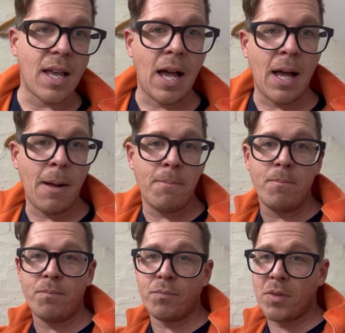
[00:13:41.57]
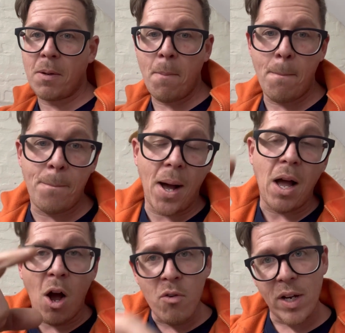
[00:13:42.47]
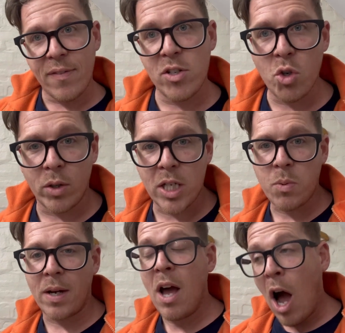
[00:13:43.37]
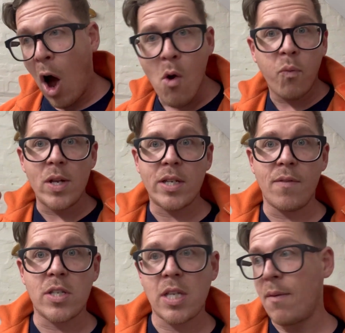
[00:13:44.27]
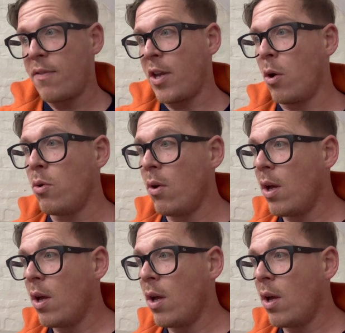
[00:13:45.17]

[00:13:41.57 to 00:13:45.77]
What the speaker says: But hopefully you've enjoyed this one. Hopefully it's given some of you